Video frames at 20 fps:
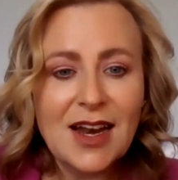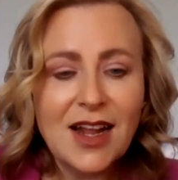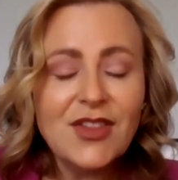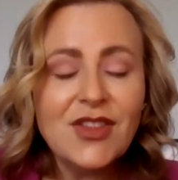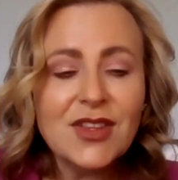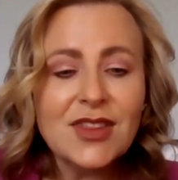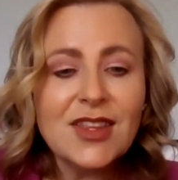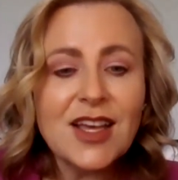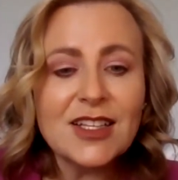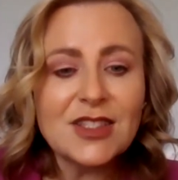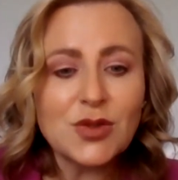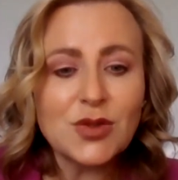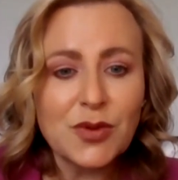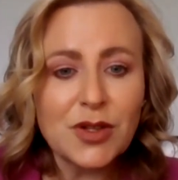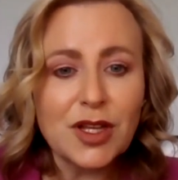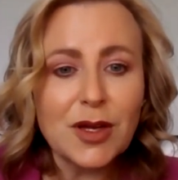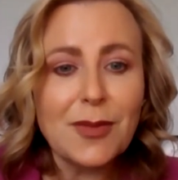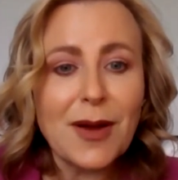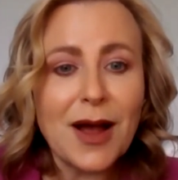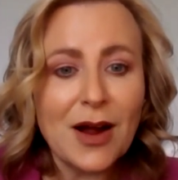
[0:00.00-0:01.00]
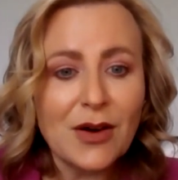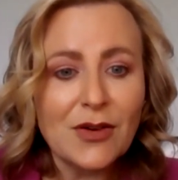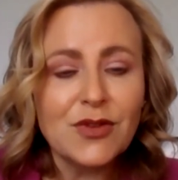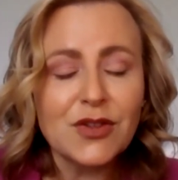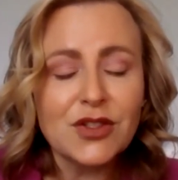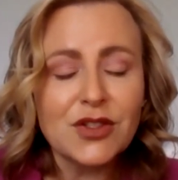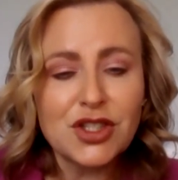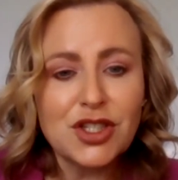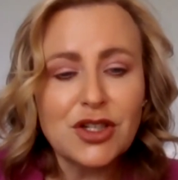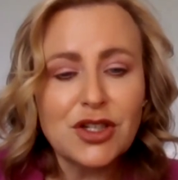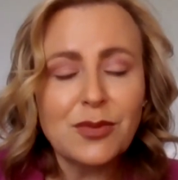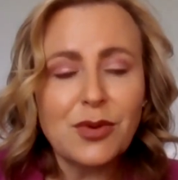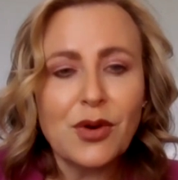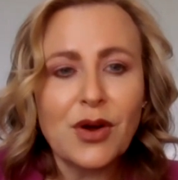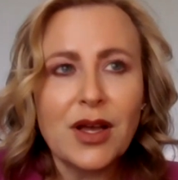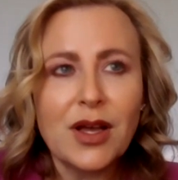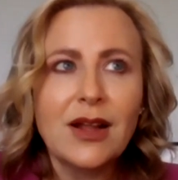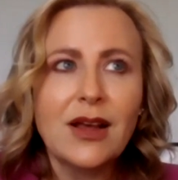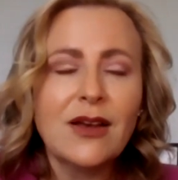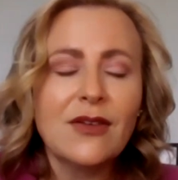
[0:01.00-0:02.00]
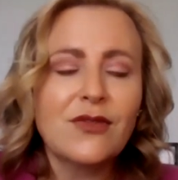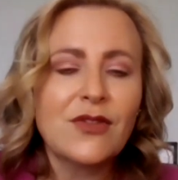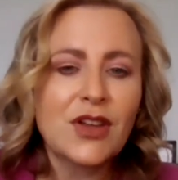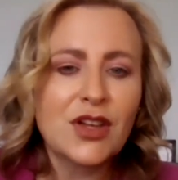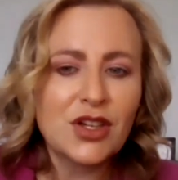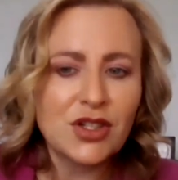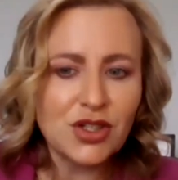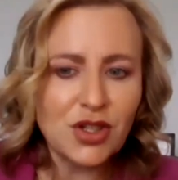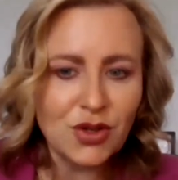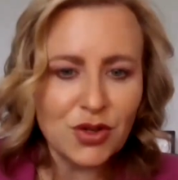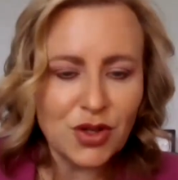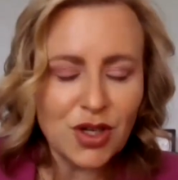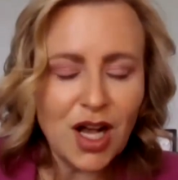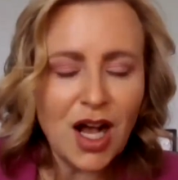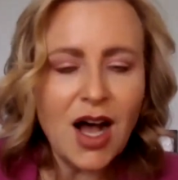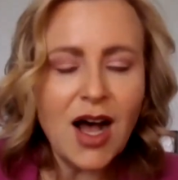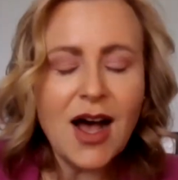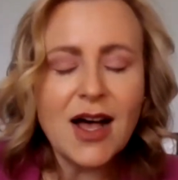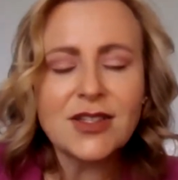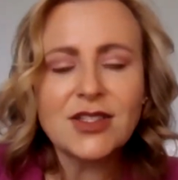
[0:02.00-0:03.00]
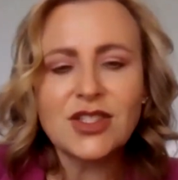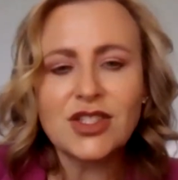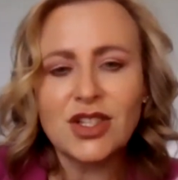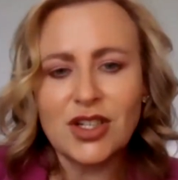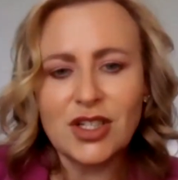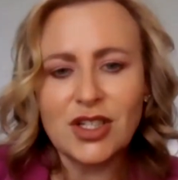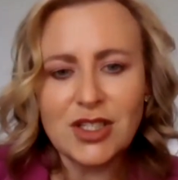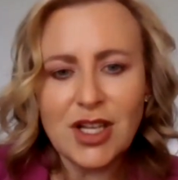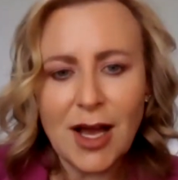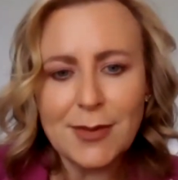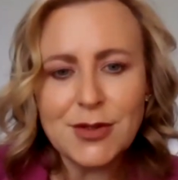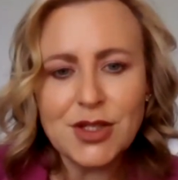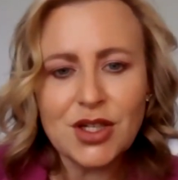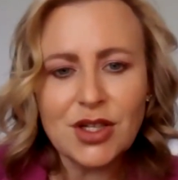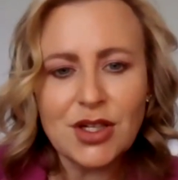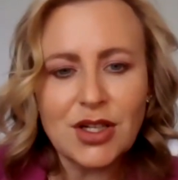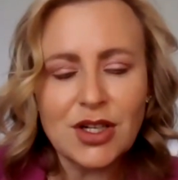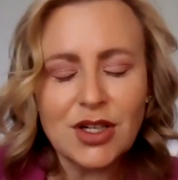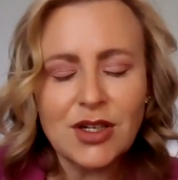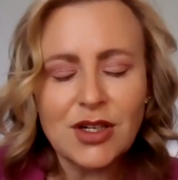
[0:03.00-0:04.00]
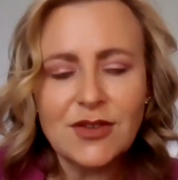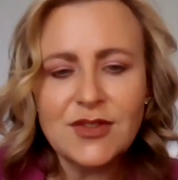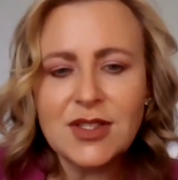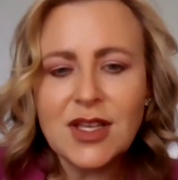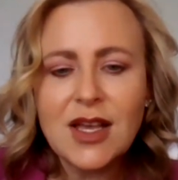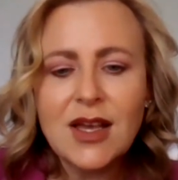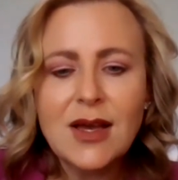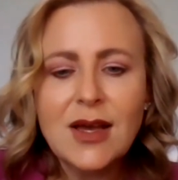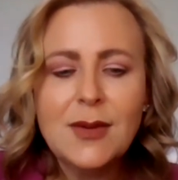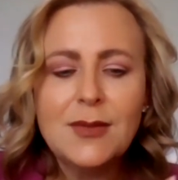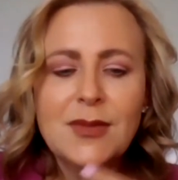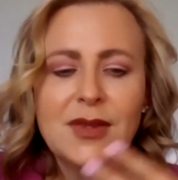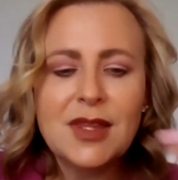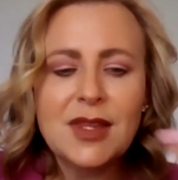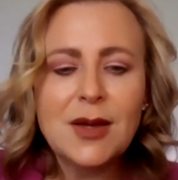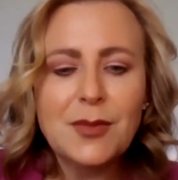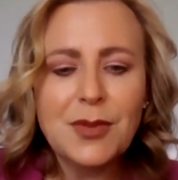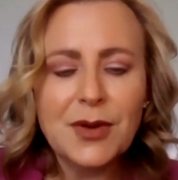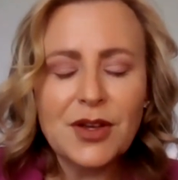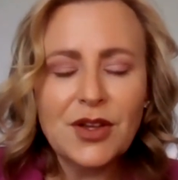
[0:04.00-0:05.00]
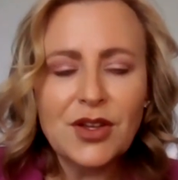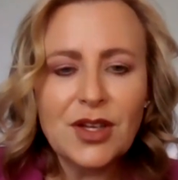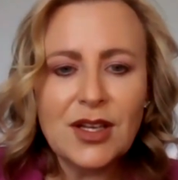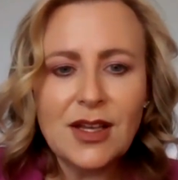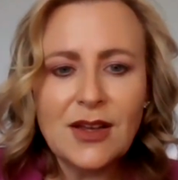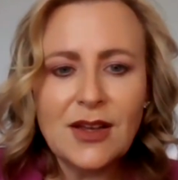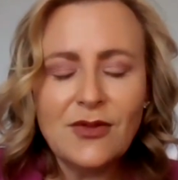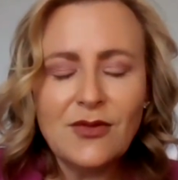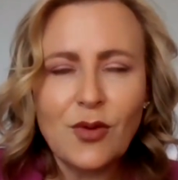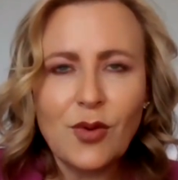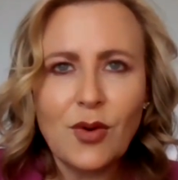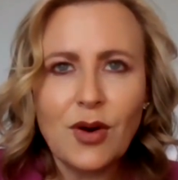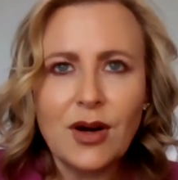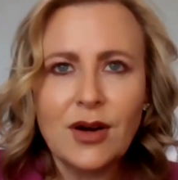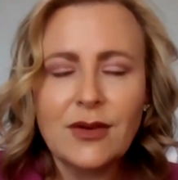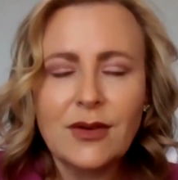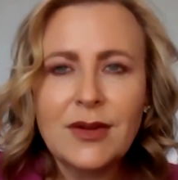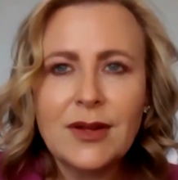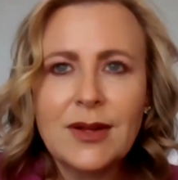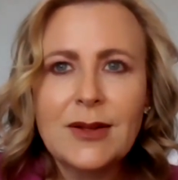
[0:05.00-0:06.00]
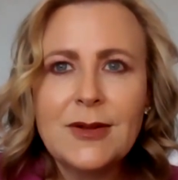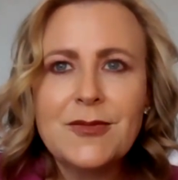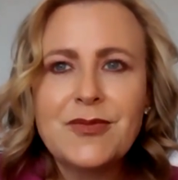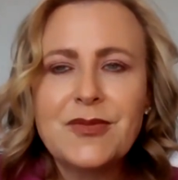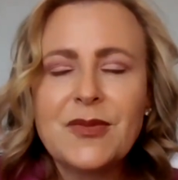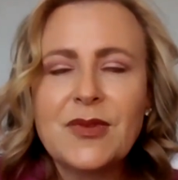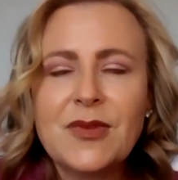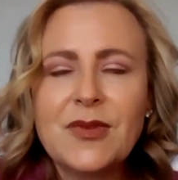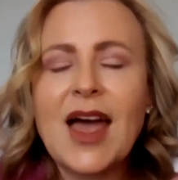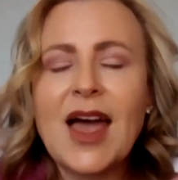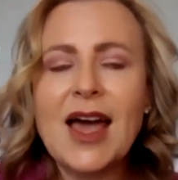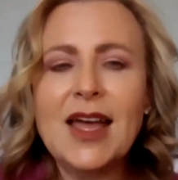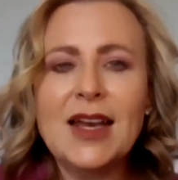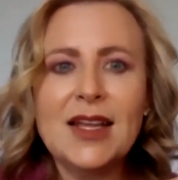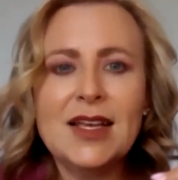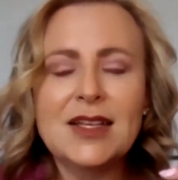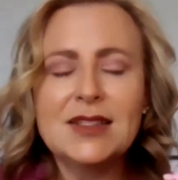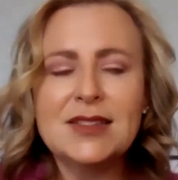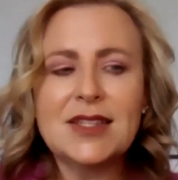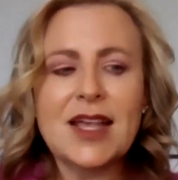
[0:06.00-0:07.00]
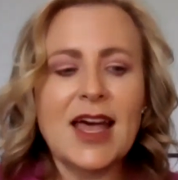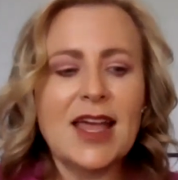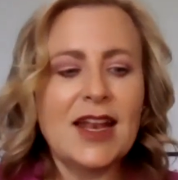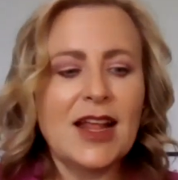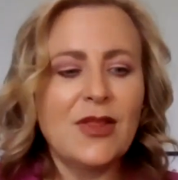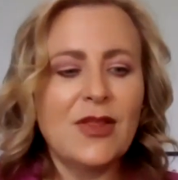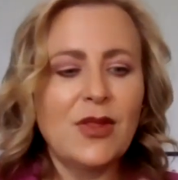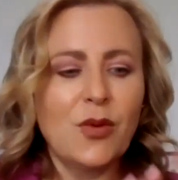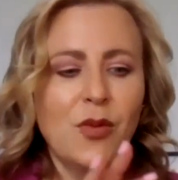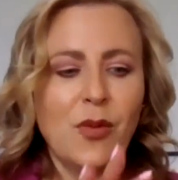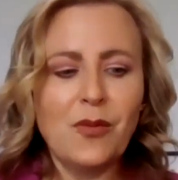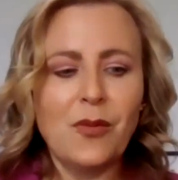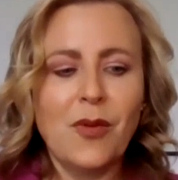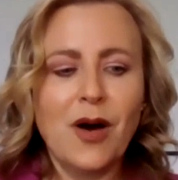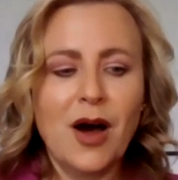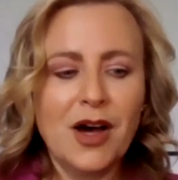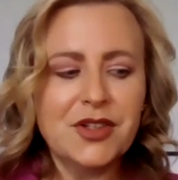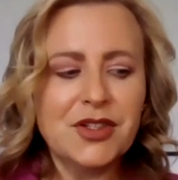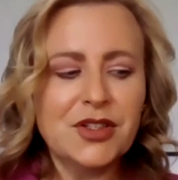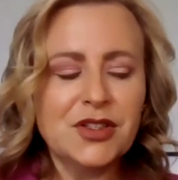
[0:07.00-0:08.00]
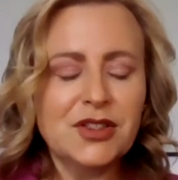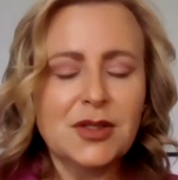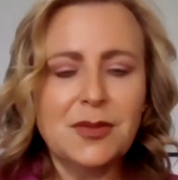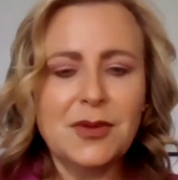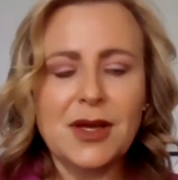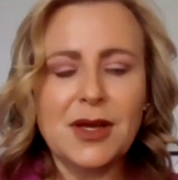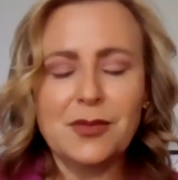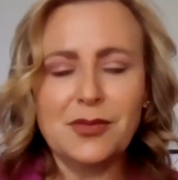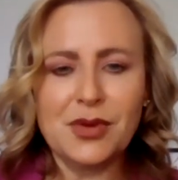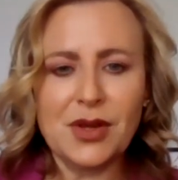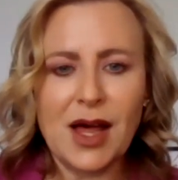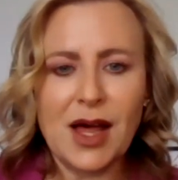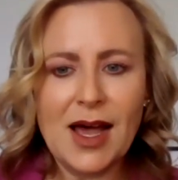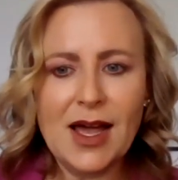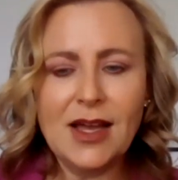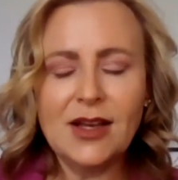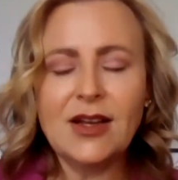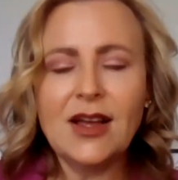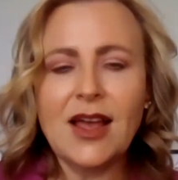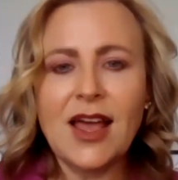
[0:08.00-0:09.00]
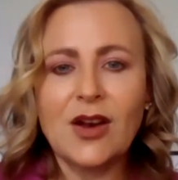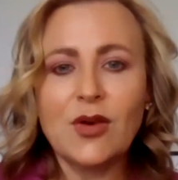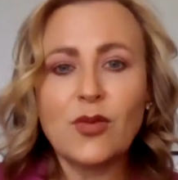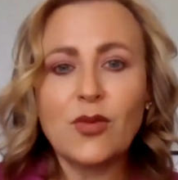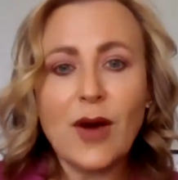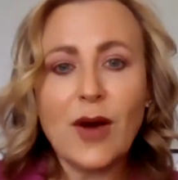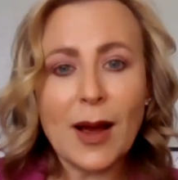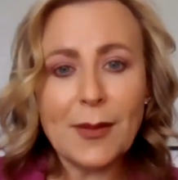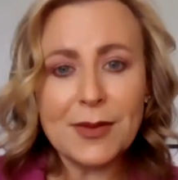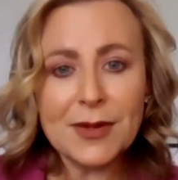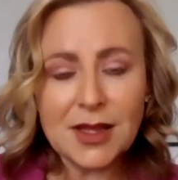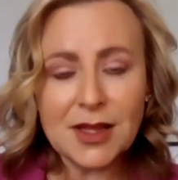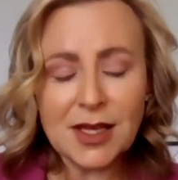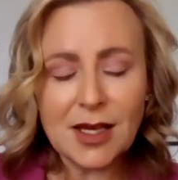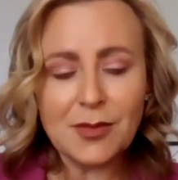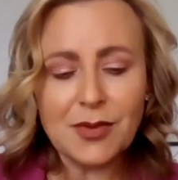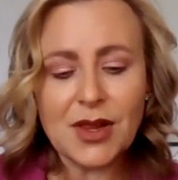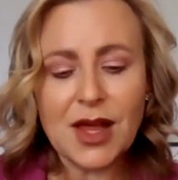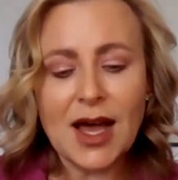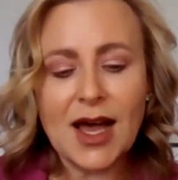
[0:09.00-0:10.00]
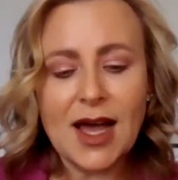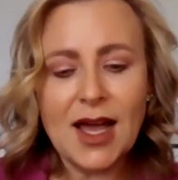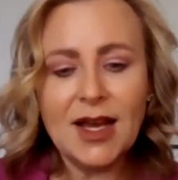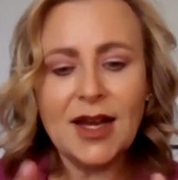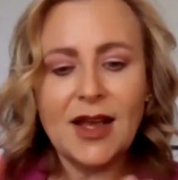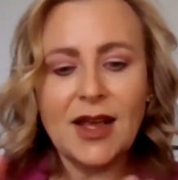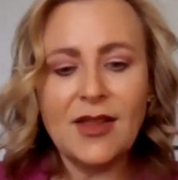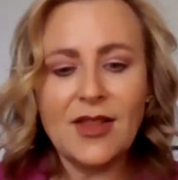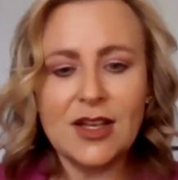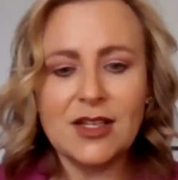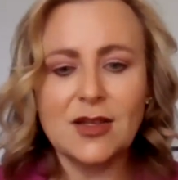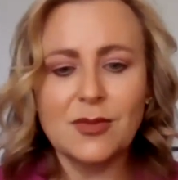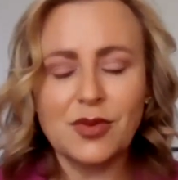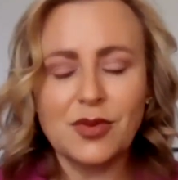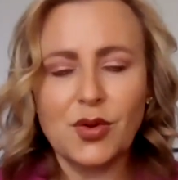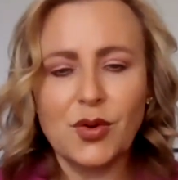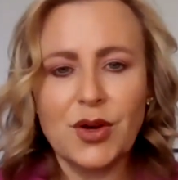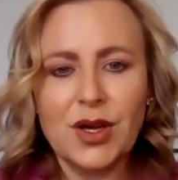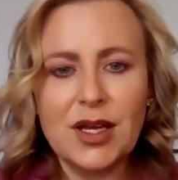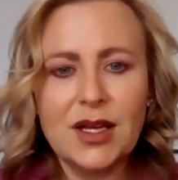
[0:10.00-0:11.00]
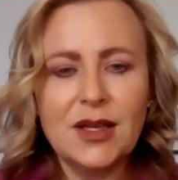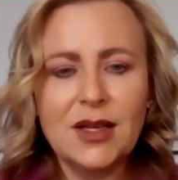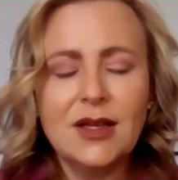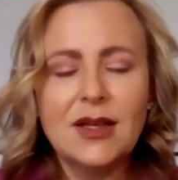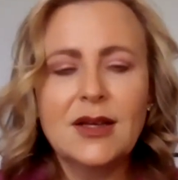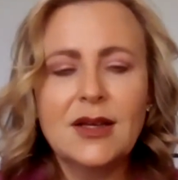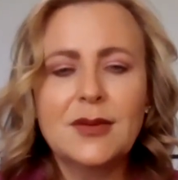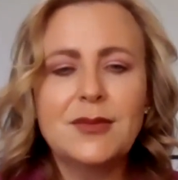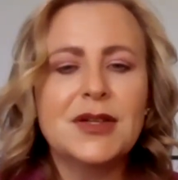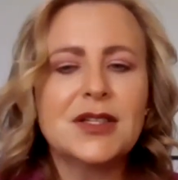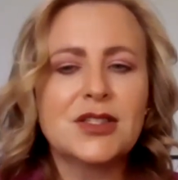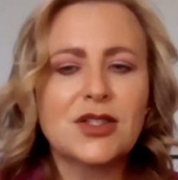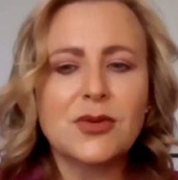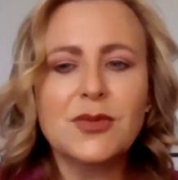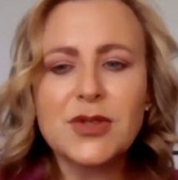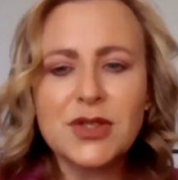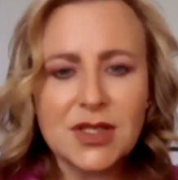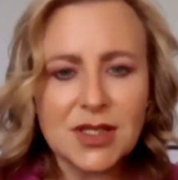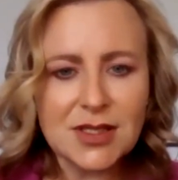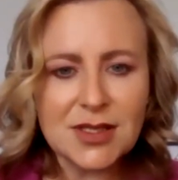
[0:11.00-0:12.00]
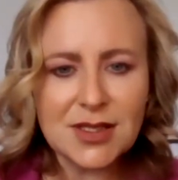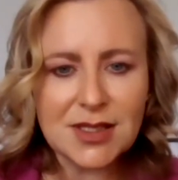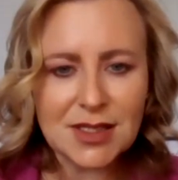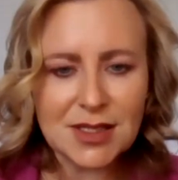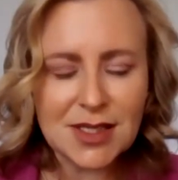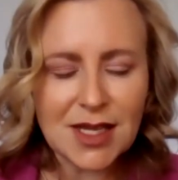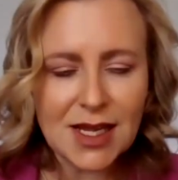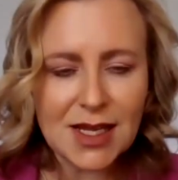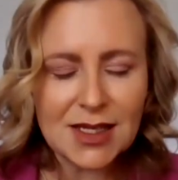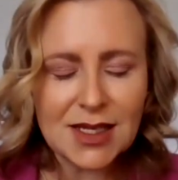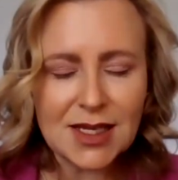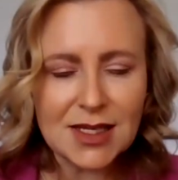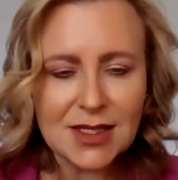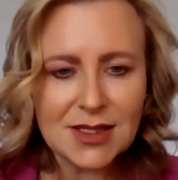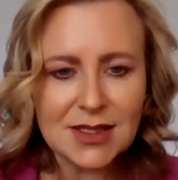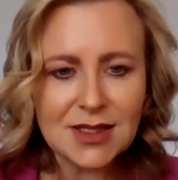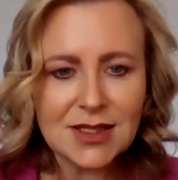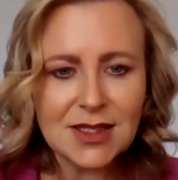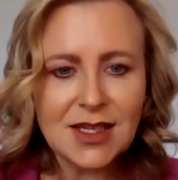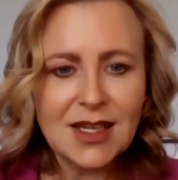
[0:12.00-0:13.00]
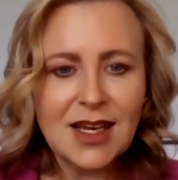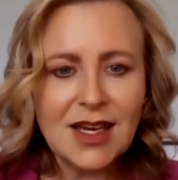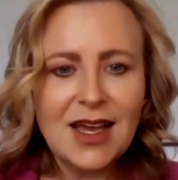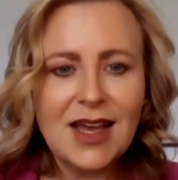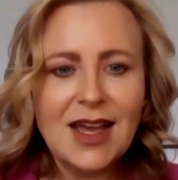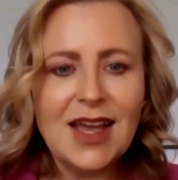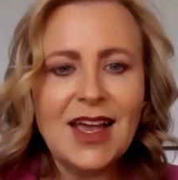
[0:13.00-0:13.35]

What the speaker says: And I think that's really powerful, to your point of your total cost, your adoption curves, and the ability for that insight and the model to be applied and rapidly applied and then deployed. I mean, it's almost instantaneous.